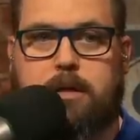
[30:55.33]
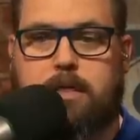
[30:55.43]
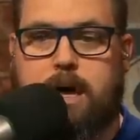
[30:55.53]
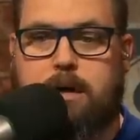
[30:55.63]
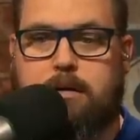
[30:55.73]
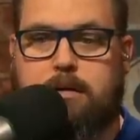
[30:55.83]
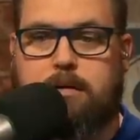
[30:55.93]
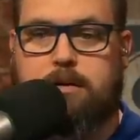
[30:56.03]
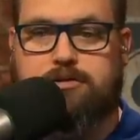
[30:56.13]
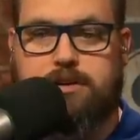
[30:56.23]
that
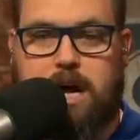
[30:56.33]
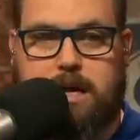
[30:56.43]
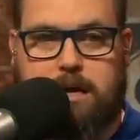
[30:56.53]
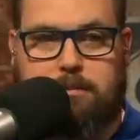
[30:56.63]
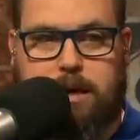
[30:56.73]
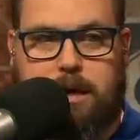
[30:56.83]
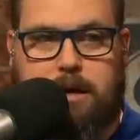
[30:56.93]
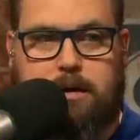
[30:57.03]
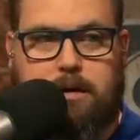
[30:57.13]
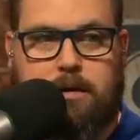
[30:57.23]
there's not going to
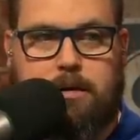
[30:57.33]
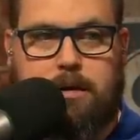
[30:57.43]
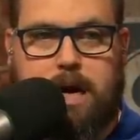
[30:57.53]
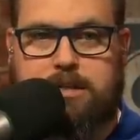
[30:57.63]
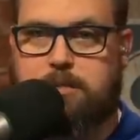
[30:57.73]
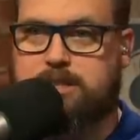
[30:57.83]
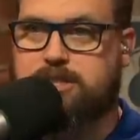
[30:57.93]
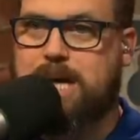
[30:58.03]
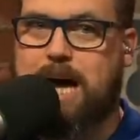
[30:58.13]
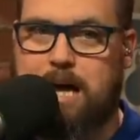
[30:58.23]
be as
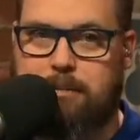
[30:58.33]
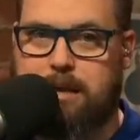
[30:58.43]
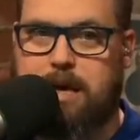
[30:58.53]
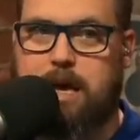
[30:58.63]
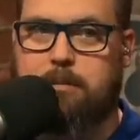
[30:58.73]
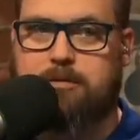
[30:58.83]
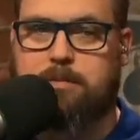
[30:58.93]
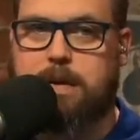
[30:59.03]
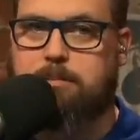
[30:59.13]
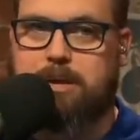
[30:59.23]
much time in the game,
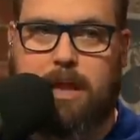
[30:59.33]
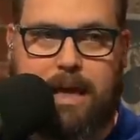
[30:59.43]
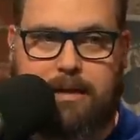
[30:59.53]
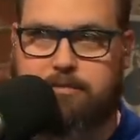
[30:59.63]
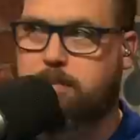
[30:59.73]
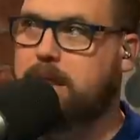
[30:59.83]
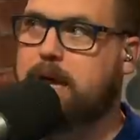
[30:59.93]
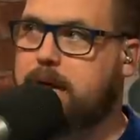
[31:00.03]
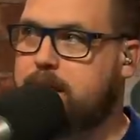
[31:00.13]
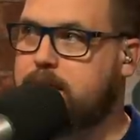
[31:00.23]
as many plays
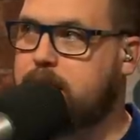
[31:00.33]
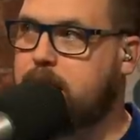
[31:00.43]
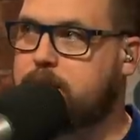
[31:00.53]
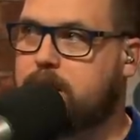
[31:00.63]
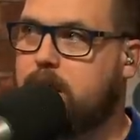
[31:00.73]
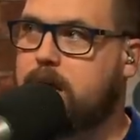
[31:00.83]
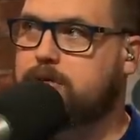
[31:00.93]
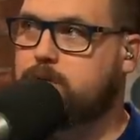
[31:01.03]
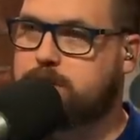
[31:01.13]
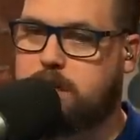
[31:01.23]
played in the game. The
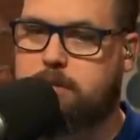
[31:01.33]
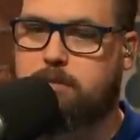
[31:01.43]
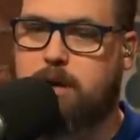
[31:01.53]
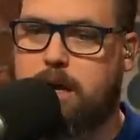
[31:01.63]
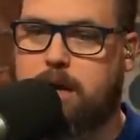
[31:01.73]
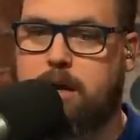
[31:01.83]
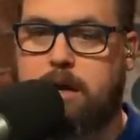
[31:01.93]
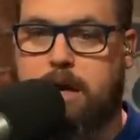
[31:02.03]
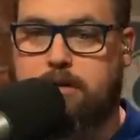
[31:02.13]
clock is always going to be running.